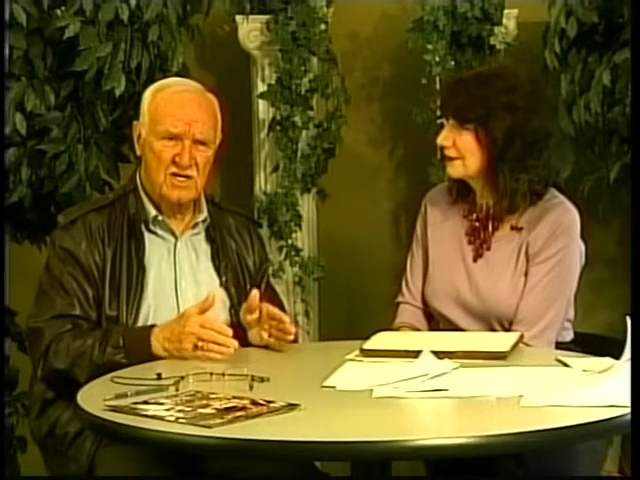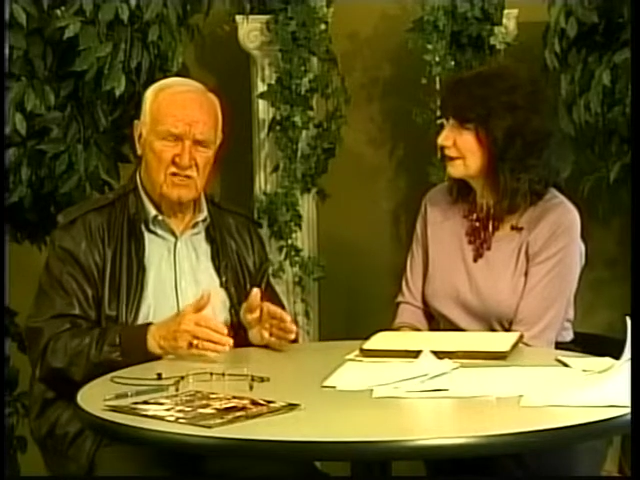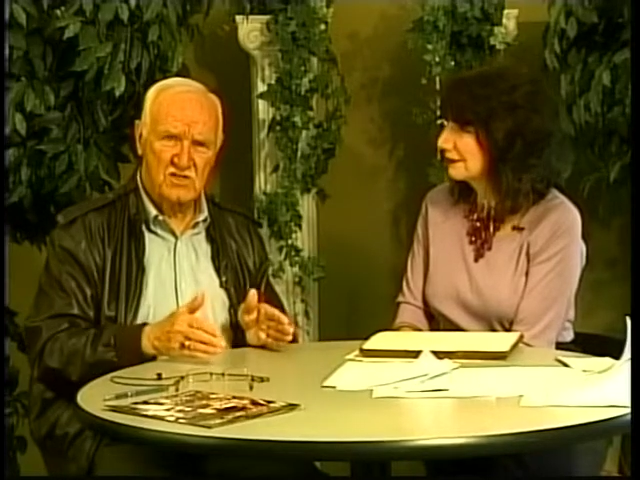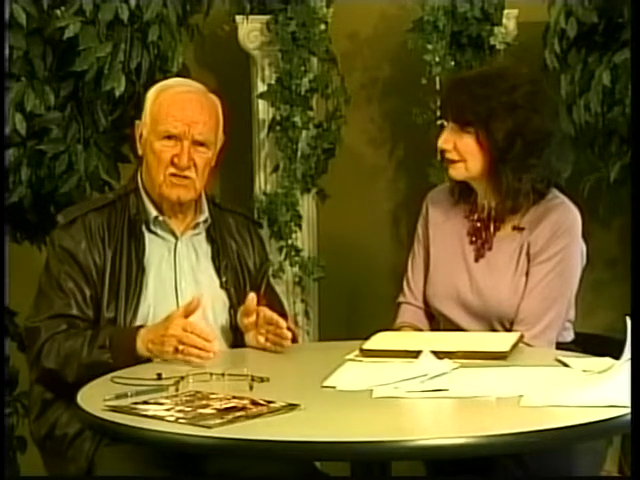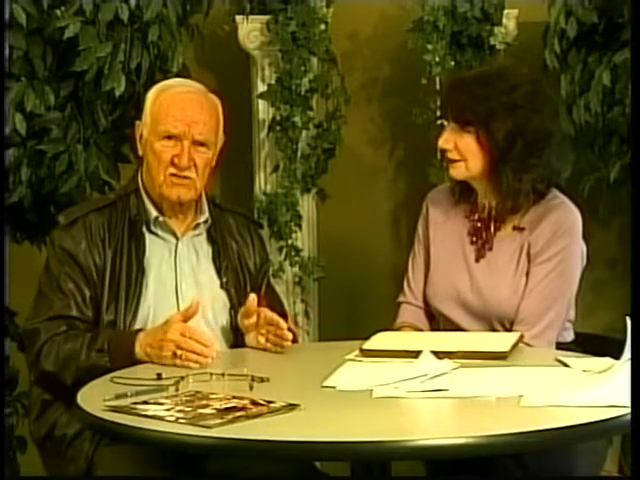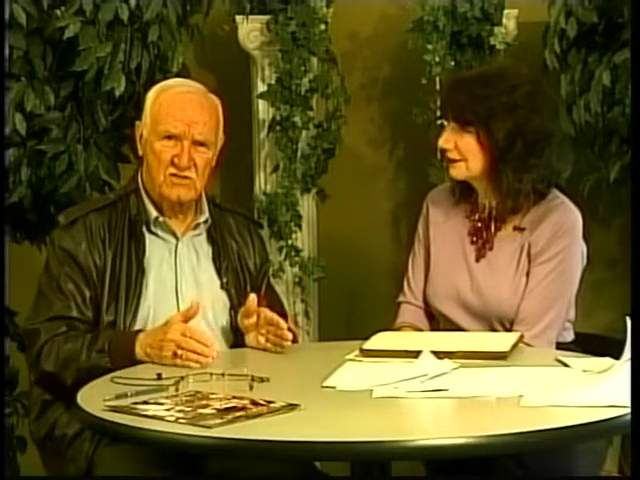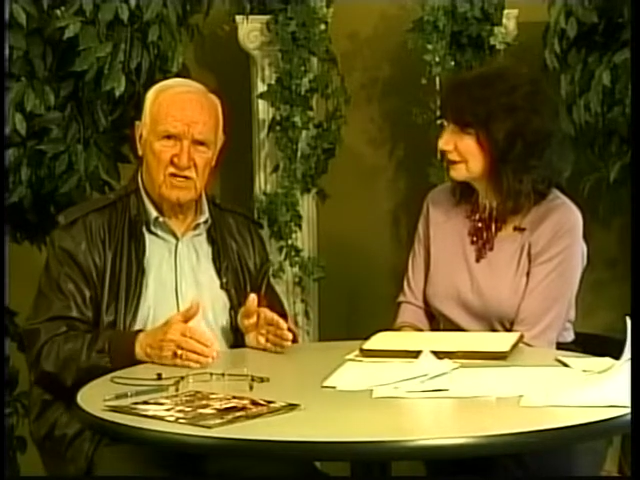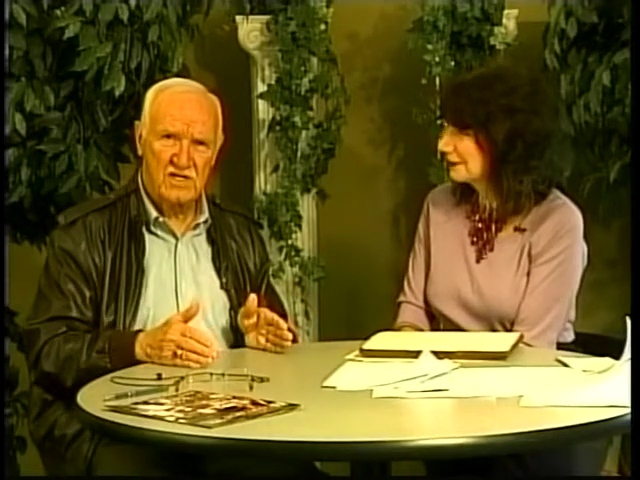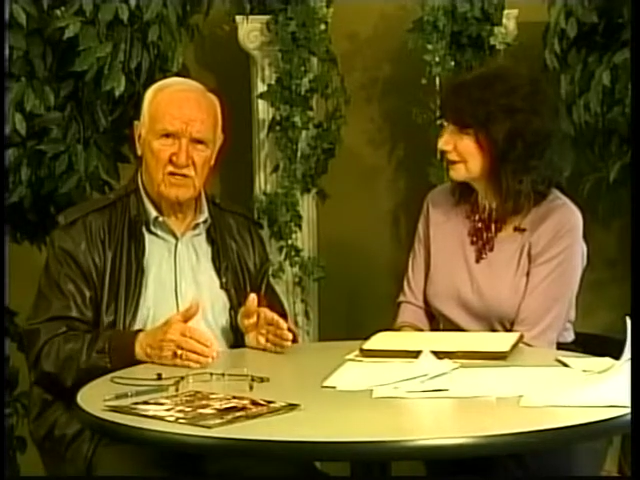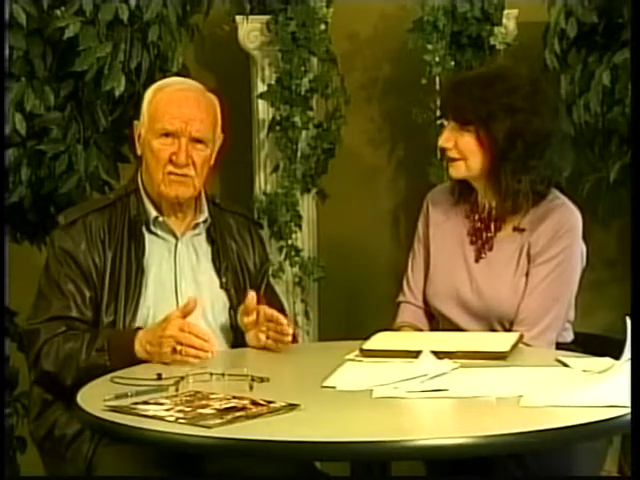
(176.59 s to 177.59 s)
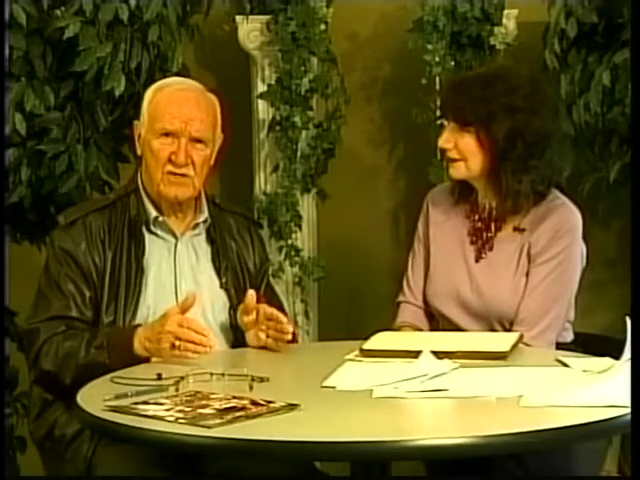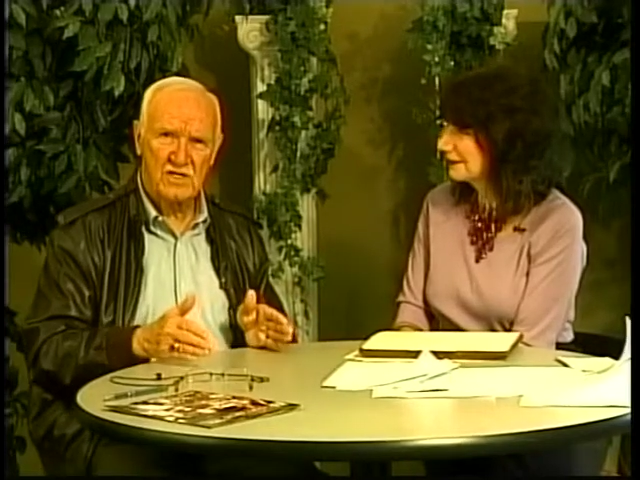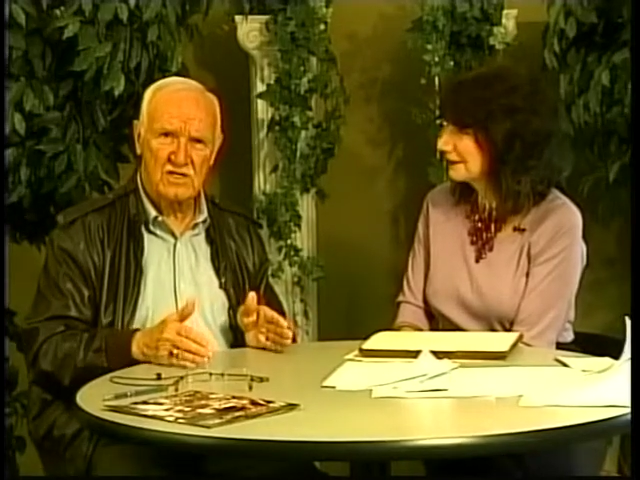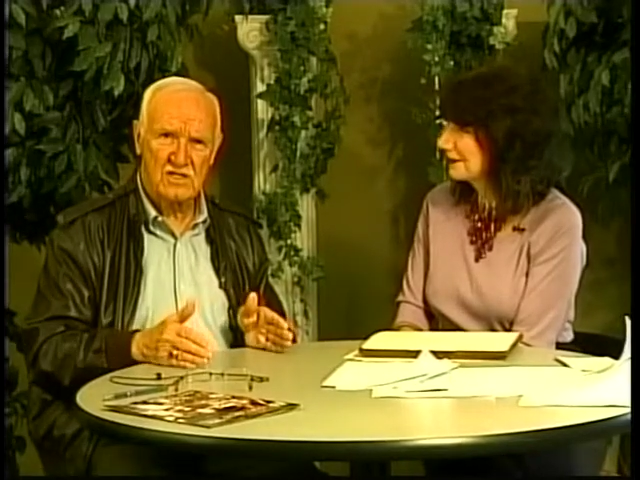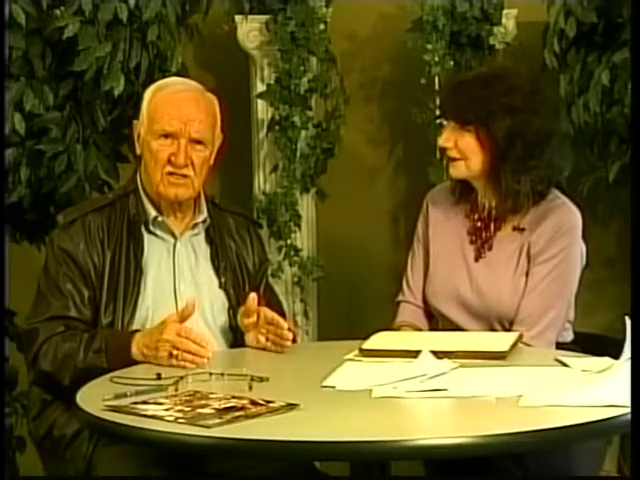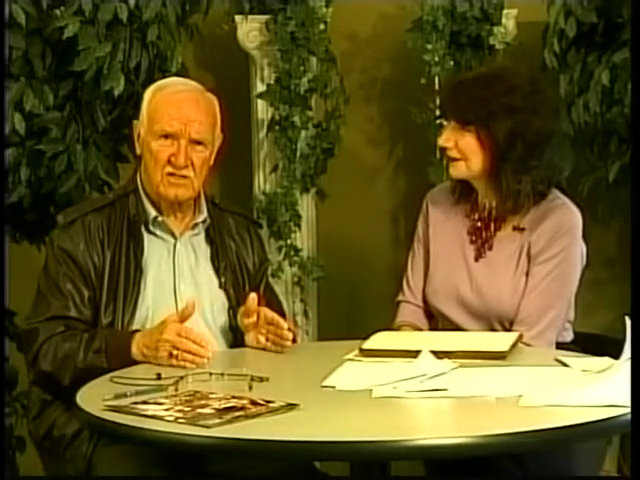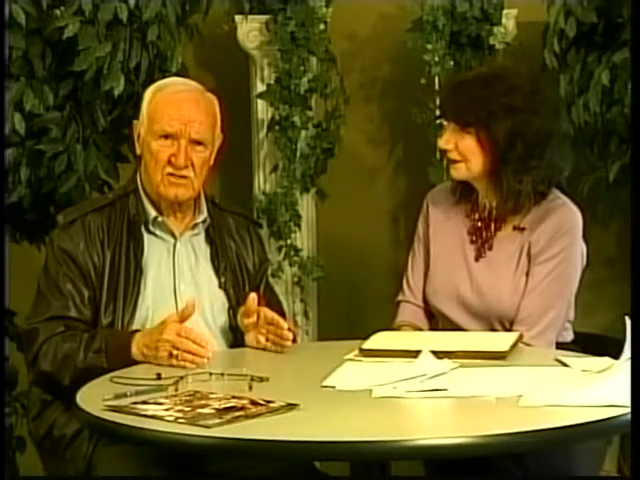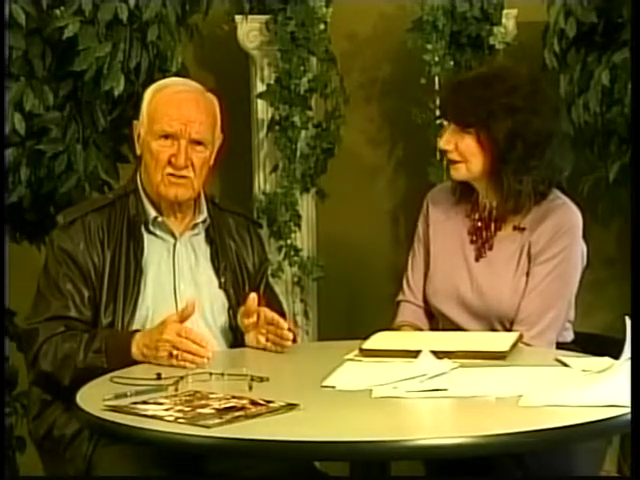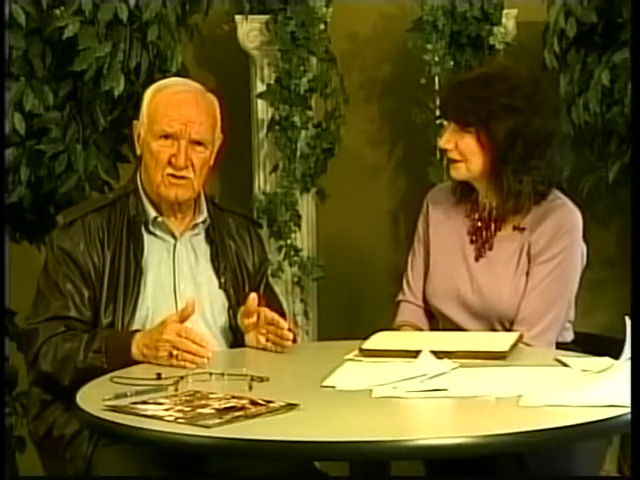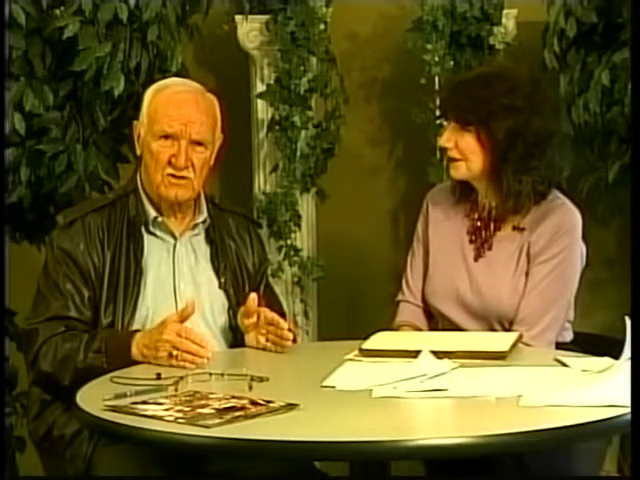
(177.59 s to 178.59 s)
It's a new day. Meet it as
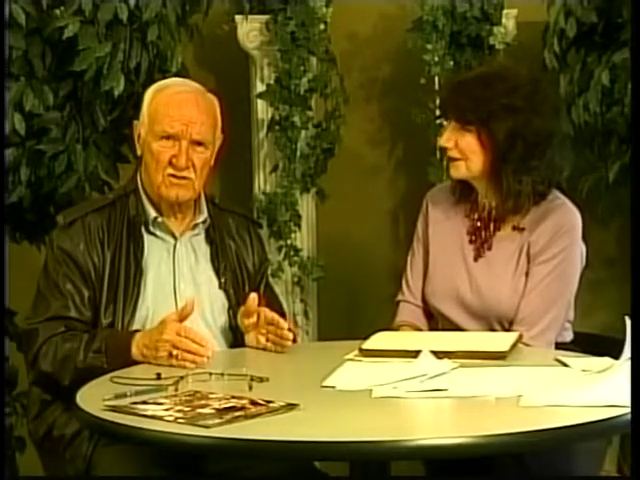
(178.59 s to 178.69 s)
a new